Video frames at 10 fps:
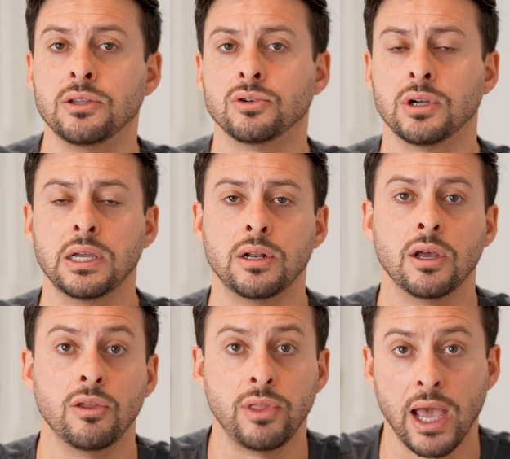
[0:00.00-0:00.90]
enter
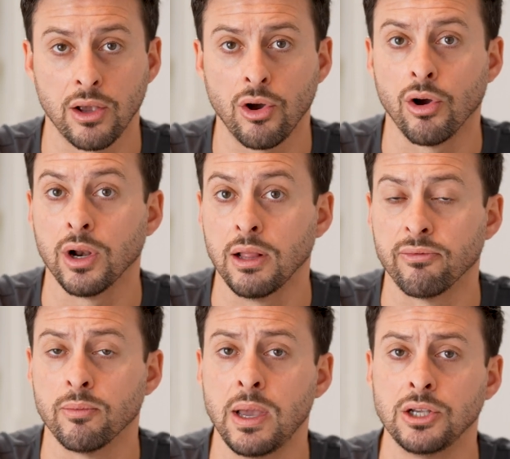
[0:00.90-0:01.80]
in that card
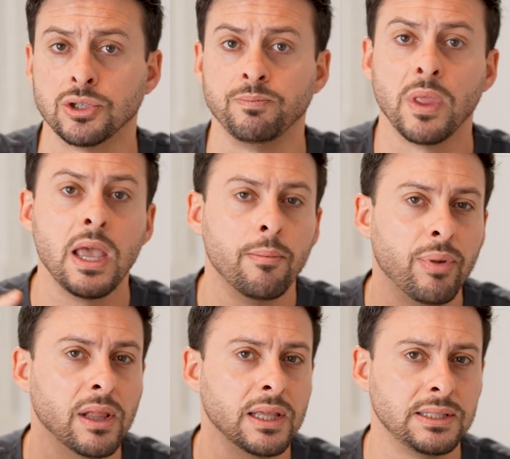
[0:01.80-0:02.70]
information.
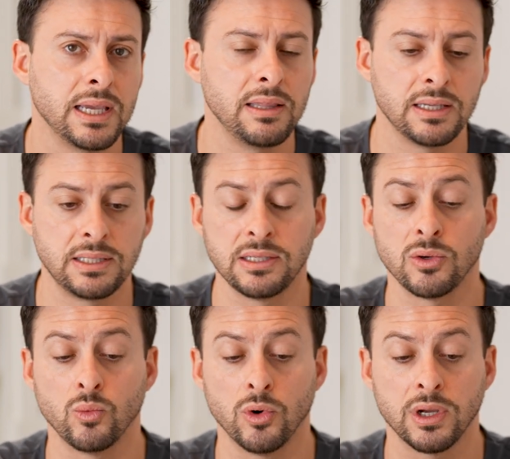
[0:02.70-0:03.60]
But let's say this
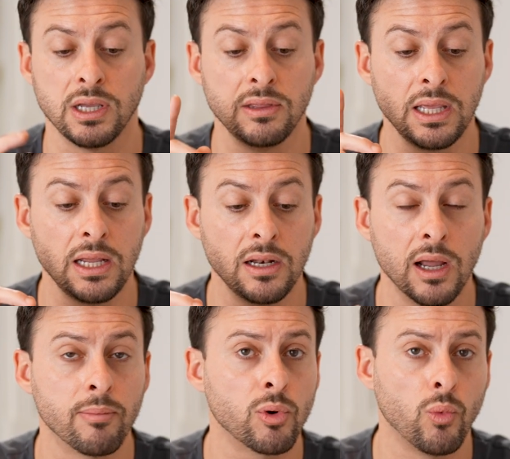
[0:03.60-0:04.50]
isn't working. The
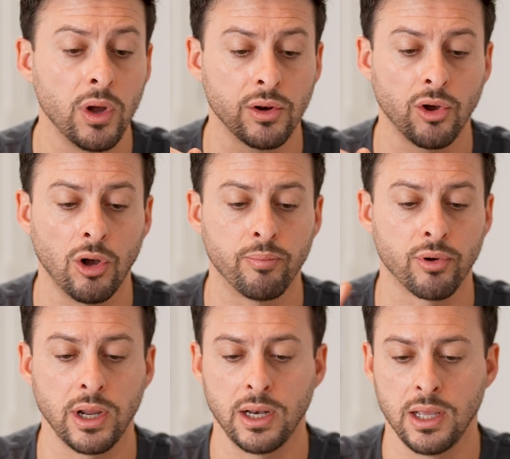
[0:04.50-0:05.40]
number one
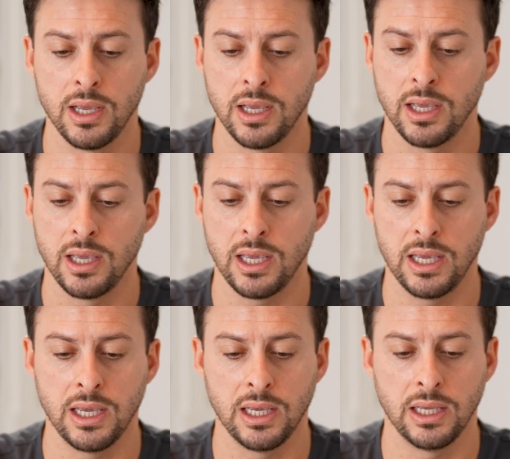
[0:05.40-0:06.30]
culprit
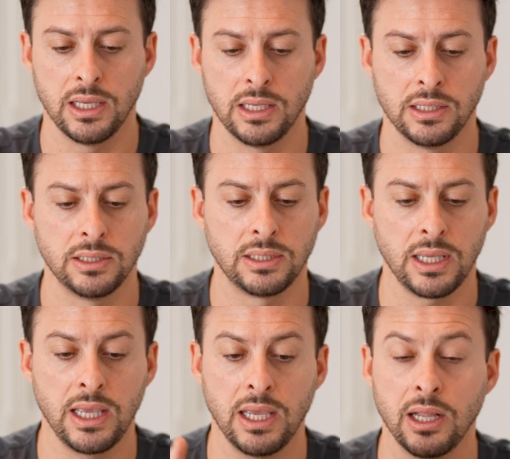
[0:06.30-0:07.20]
is
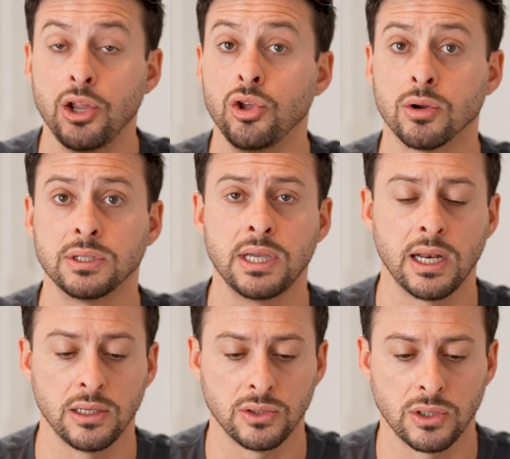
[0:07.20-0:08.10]
in your
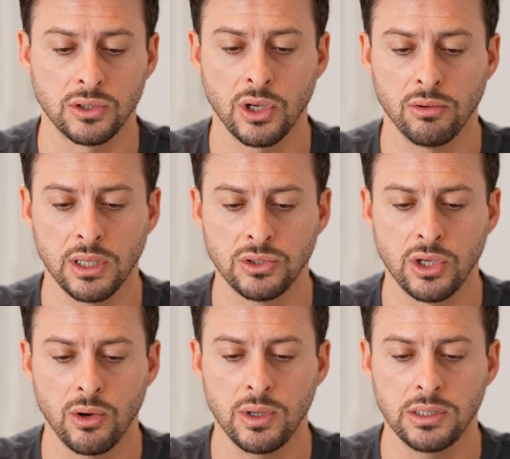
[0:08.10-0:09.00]
settings. So let's
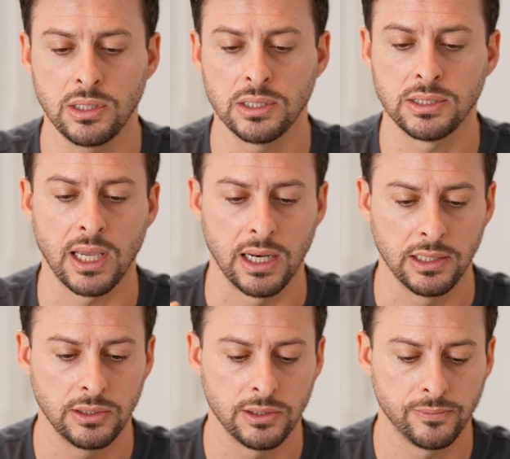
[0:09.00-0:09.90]
go into the
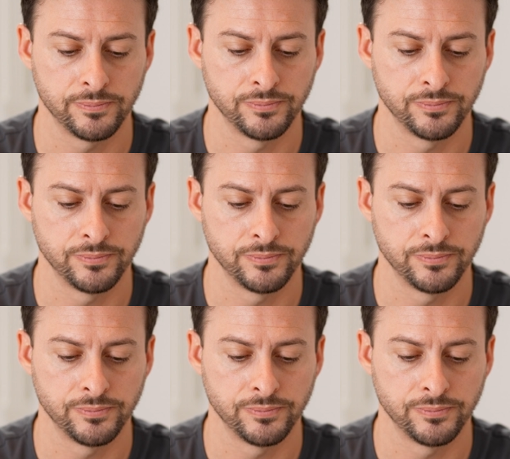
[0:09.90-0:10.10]
settings.